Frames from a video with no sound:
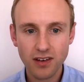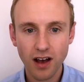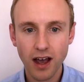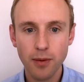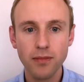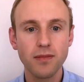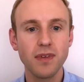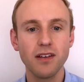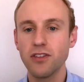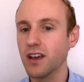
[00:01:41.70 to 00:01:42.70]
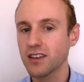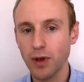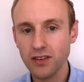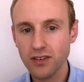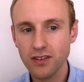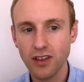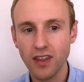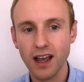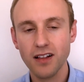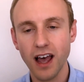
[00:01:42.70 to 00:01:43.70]
time, if the expenses that
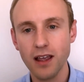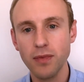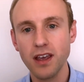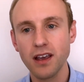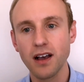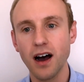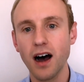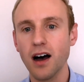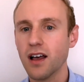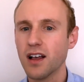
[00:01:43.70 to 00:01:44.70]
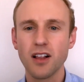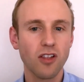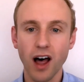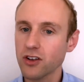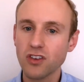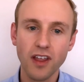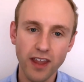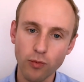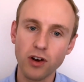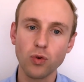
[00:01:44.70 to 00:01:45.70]
they're claiming are larger than
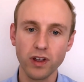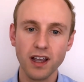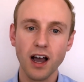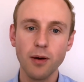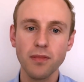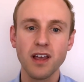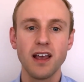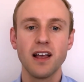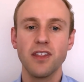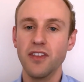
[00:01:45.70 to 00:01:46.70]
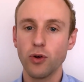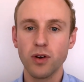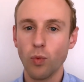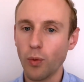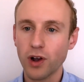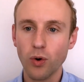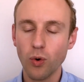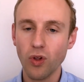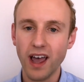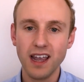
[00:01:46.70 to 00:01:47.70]
their rental income, then they're in what we
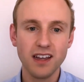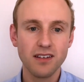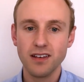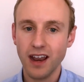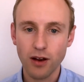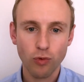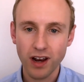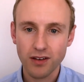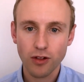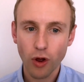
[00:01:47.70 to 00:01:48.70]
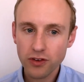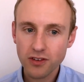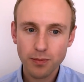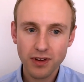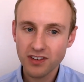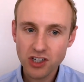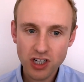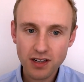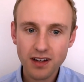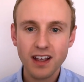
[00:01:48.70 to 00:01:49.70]
call a net rent loss
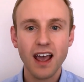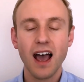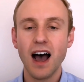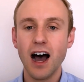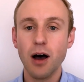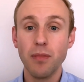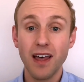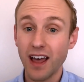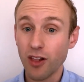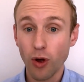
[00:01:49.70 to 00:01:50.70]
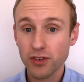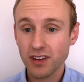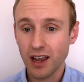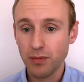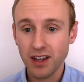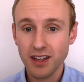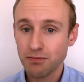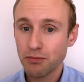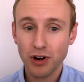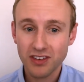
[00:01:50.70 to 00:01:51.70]
position. And that loss can be
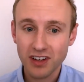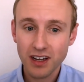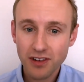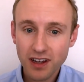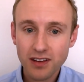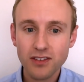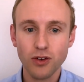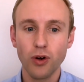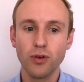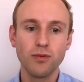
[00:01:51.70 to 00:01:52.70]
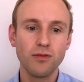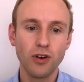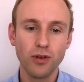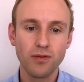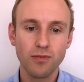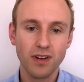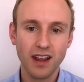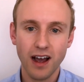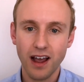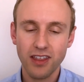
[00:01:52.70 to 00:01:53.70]
pretty significant. So,
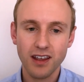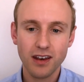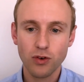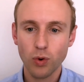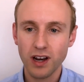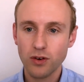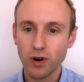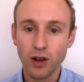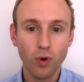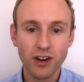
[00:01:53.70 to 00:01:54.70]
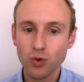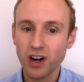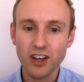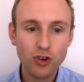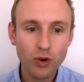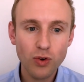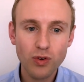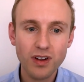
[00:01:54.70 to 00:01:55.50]
I think in 2021-22,